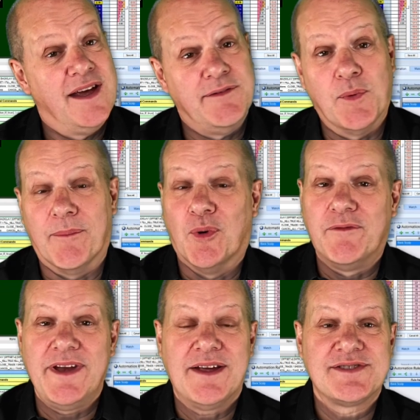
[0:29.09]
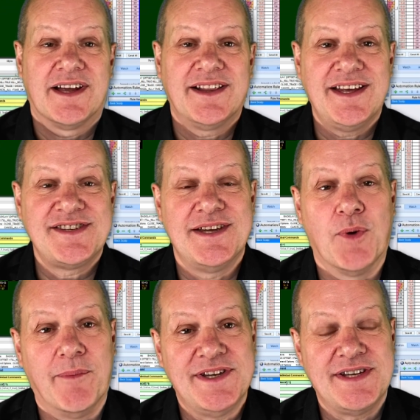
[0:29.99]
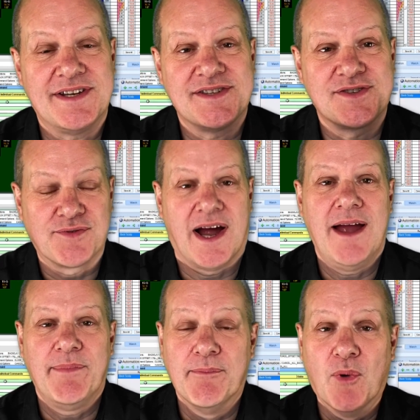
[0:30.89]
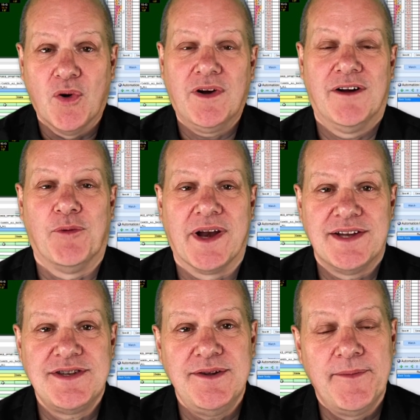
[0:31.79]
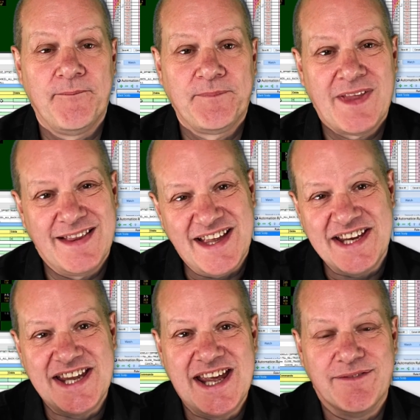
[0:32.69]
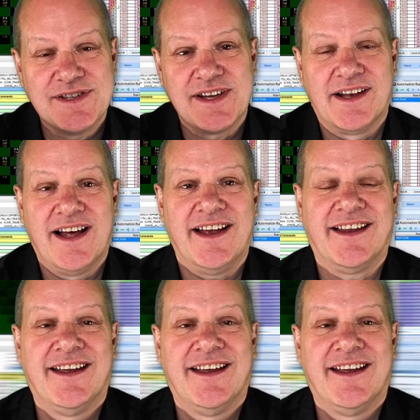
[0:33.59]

If you want more videos like this and you want me to describe more of what I do, then give us a like.